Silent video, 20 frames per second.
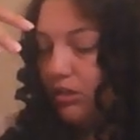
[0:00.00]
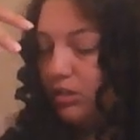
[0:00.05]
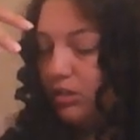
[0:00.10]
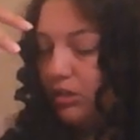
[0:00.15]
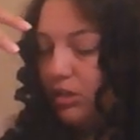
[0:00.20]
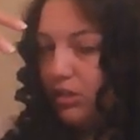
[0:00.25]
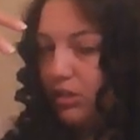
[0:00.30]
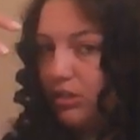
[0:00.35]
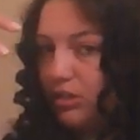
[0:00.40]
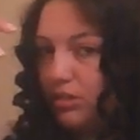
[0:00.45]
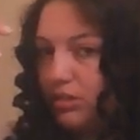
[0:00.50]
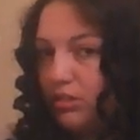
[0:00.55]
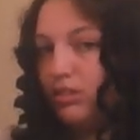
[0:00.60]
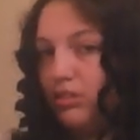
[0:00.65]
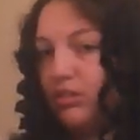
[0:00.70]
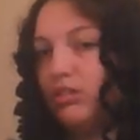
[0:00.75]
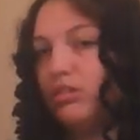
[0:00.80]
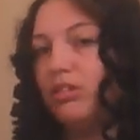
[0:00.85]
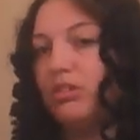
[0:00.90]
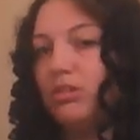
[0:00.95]

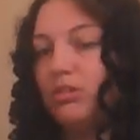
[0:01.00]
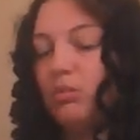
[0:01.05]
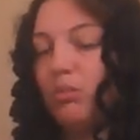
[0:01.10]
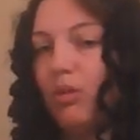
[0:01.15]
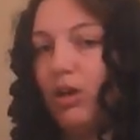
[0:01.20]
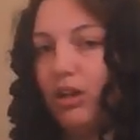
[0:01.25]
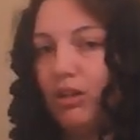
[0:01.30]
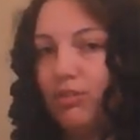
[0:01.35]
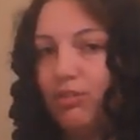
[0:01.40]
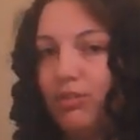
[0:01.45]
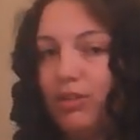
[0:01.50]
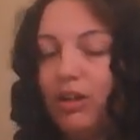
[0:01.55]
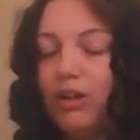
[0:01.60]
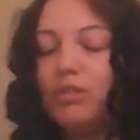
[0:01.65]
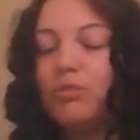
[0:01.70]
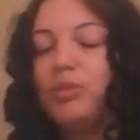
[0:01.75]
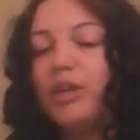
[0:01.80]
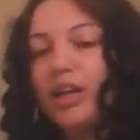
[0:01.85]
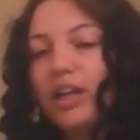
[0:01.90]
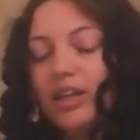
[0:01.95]
curl
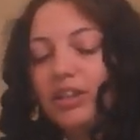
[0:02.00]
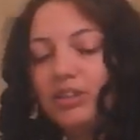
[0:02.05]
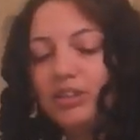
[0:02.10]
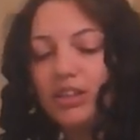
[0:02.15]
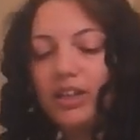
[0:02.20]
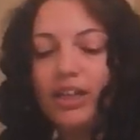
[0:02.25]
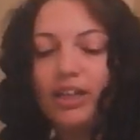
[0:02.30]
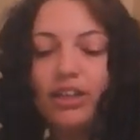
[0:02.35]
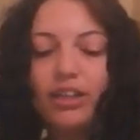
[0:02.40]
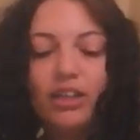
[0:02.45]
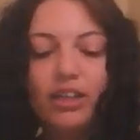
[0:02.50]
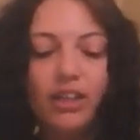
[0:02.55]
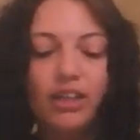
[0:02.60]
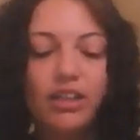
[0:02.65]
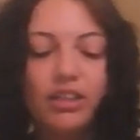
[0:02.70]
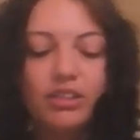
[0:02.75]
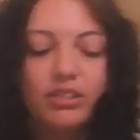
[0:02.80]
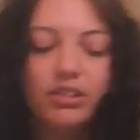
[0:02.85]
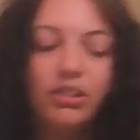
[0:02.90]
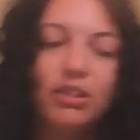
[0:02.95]
waterfall behind your head.
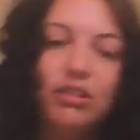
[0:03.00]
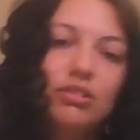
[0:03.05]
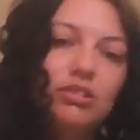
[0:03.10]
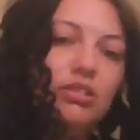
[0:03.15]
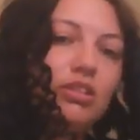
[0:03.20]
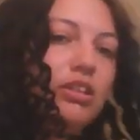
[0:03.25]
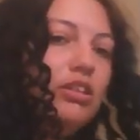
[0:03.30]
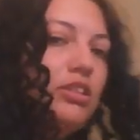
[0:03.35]
So I'm